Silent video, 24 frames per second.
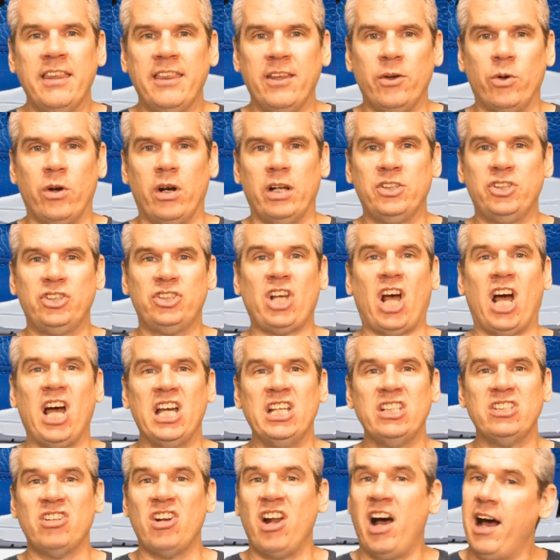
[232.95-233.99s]
they were a
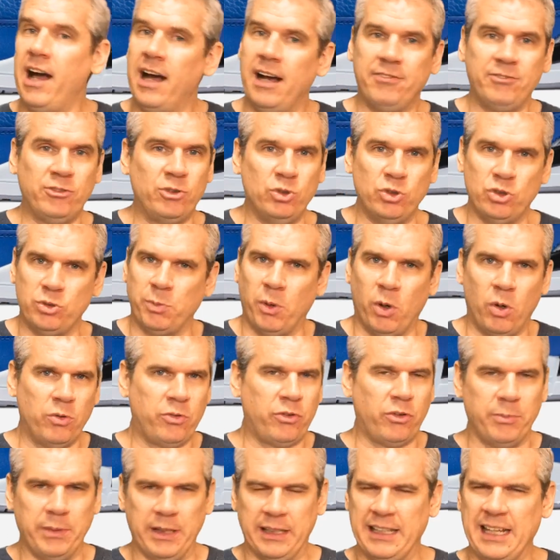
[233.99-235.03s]
size and a half too small
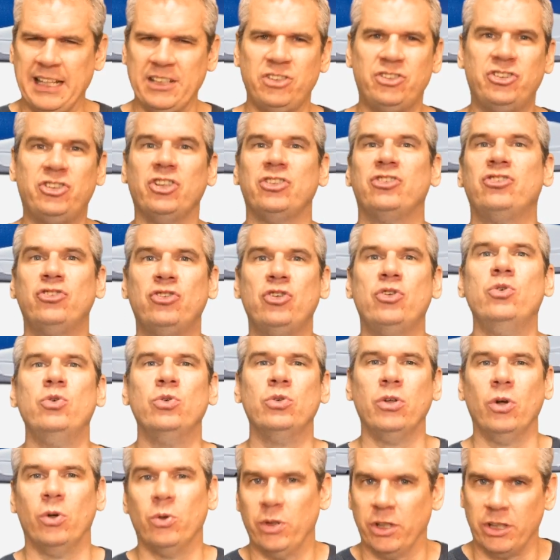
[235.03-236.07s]
for me, and that's just too
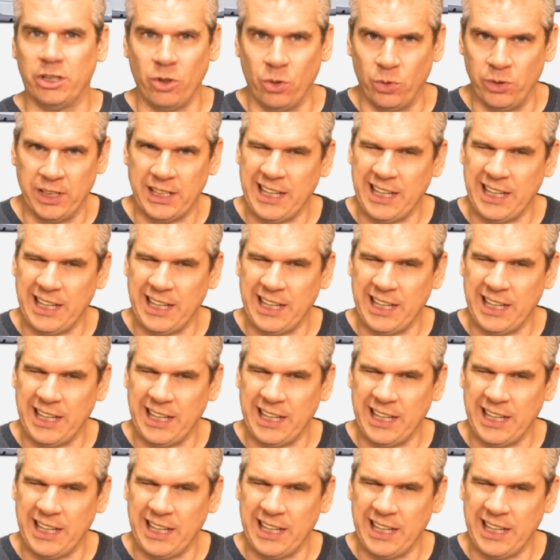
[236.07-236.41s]
low to go.